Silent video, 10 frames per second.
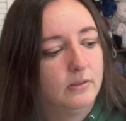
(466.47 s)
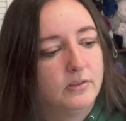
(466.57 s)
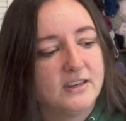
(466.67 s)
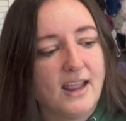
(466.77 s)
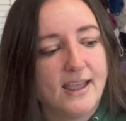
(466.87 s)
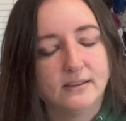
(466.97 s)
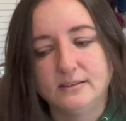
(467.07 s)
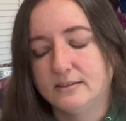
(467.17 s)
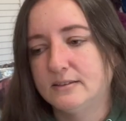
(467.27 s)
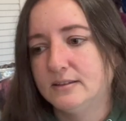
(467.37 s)
the
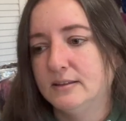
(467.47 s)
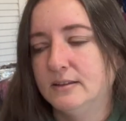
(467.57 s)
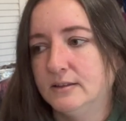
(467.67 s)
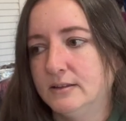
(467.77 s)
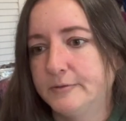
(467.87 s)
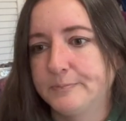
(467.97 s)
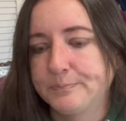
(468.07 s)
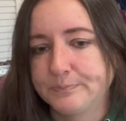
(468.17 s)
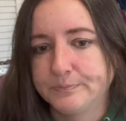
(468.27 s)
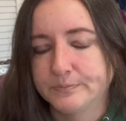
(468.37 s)
next
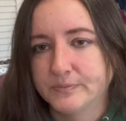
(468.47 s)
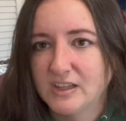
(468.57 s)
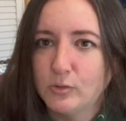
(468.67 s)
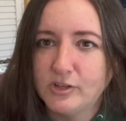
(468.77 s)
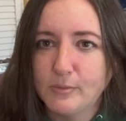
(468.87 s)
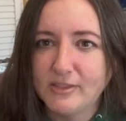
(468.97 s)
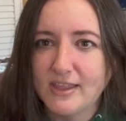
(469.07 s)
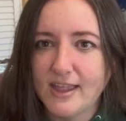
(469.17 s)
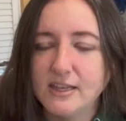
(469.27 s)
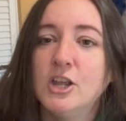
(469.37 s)
Am I talking about that
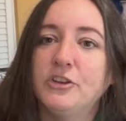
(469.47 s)
yet?